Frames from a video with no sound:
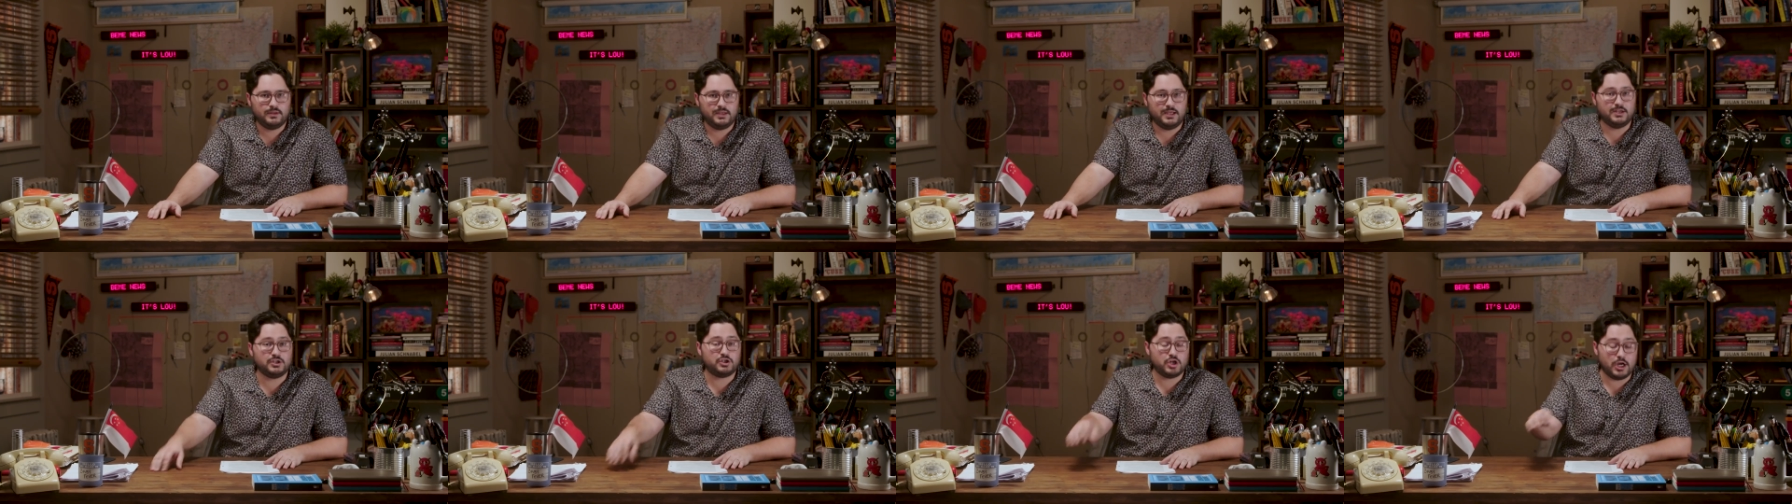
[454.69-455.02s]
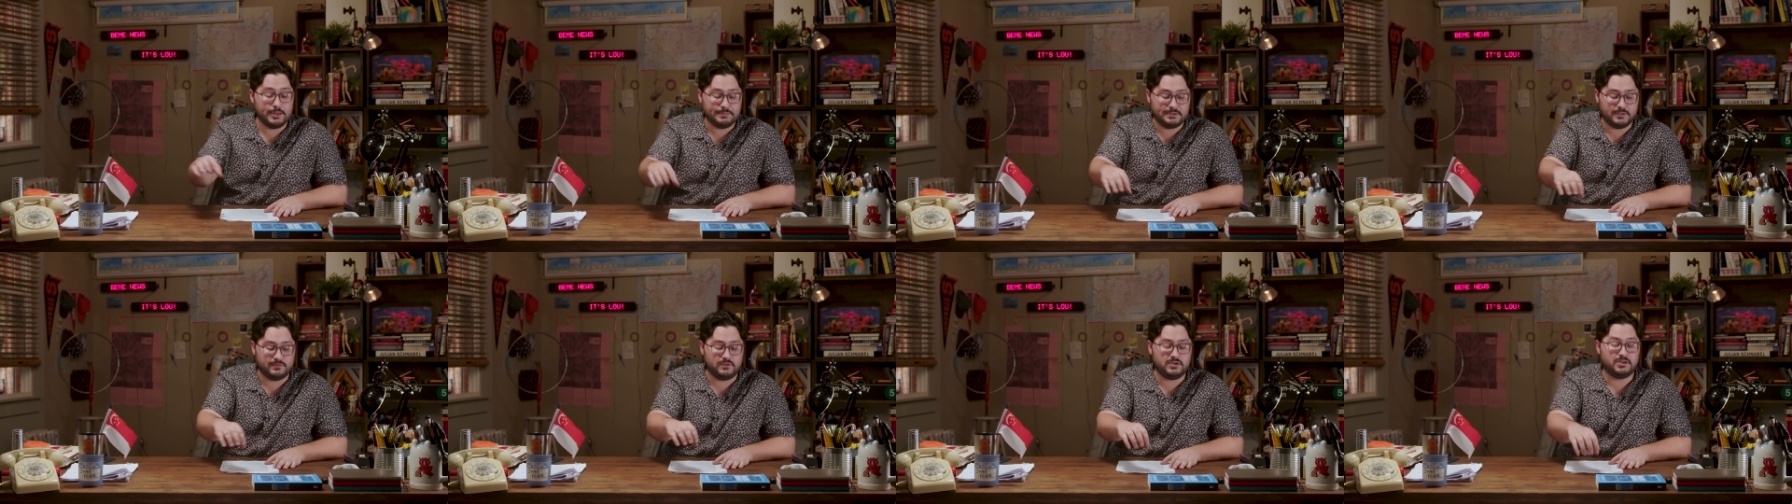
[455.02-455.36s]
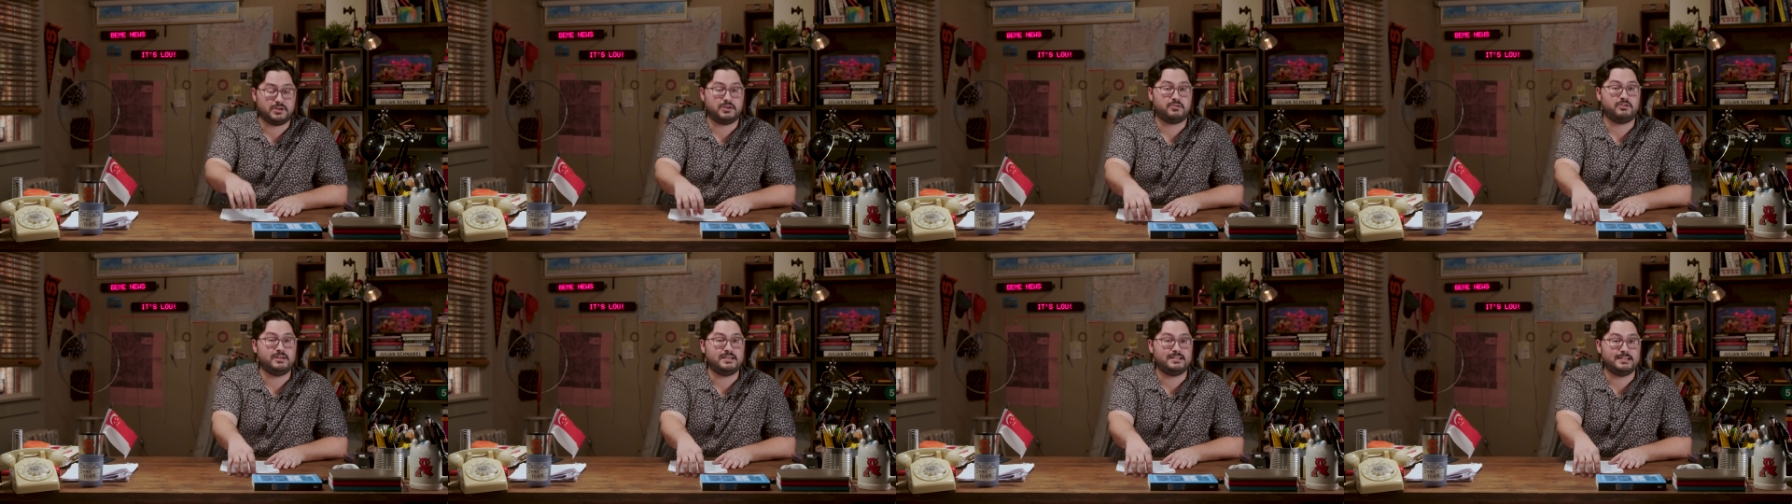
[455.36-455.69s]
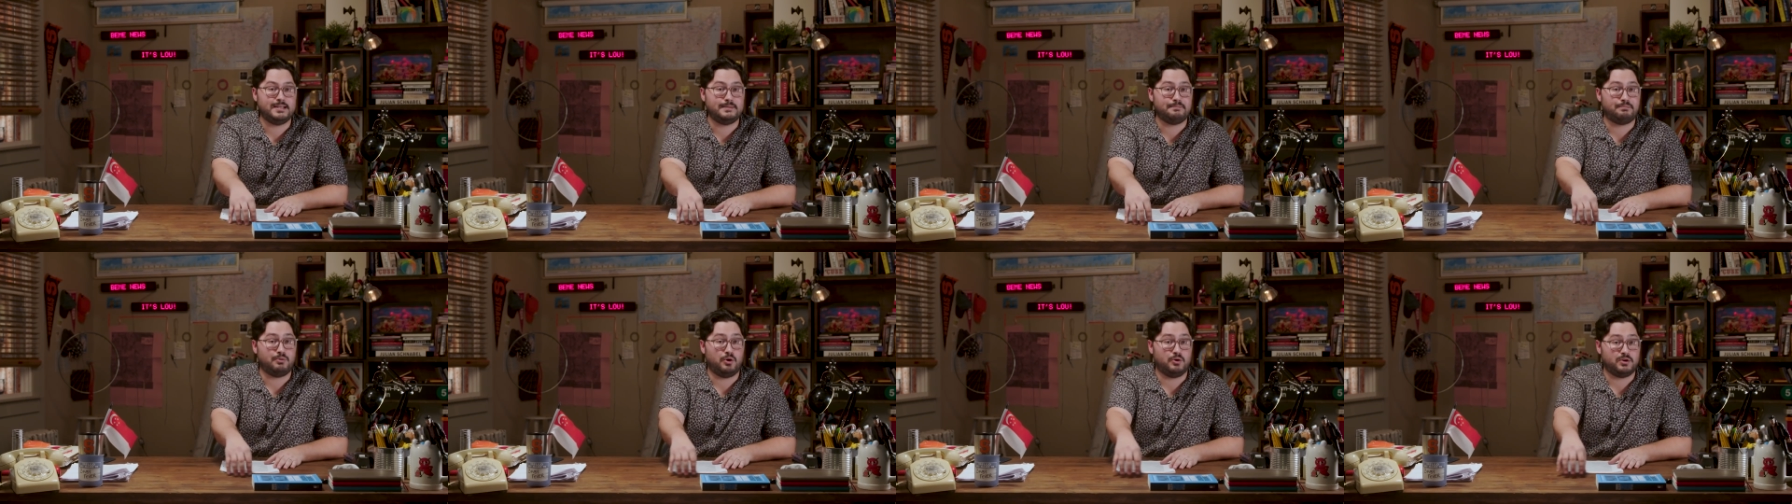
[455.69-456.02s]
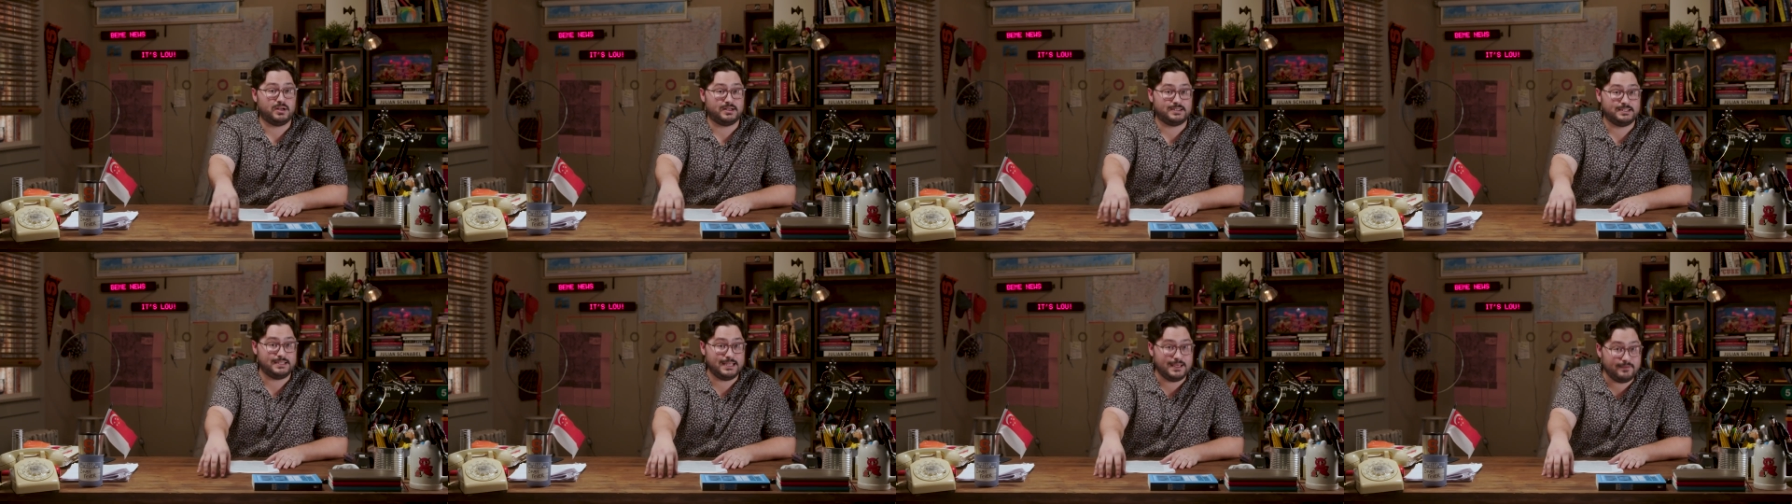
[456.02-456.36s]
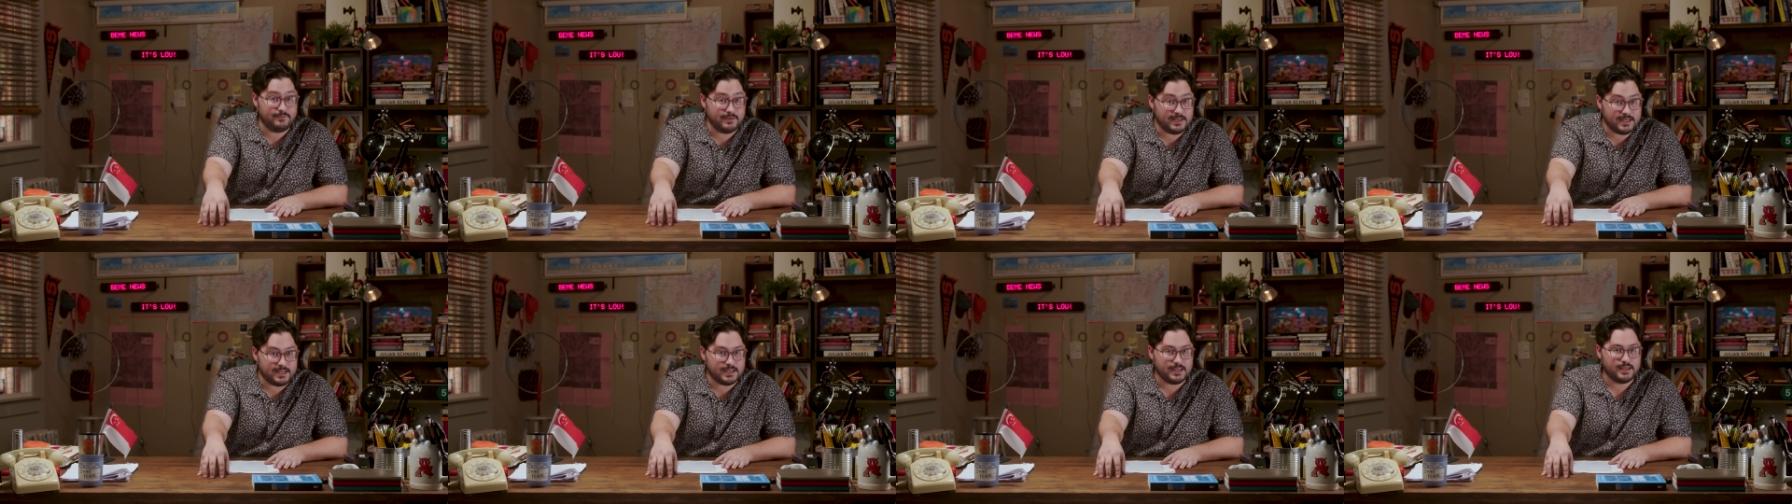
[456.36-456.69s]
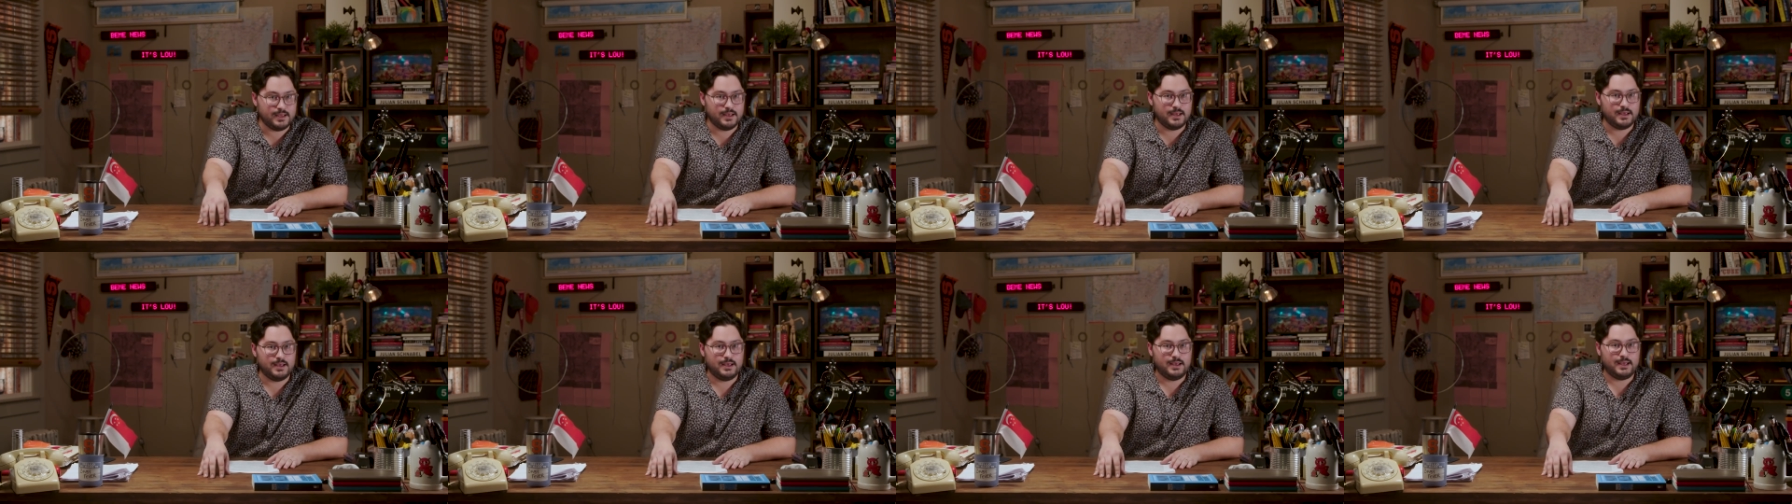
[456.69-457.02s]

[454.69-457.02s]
In terms of decrease in productivity,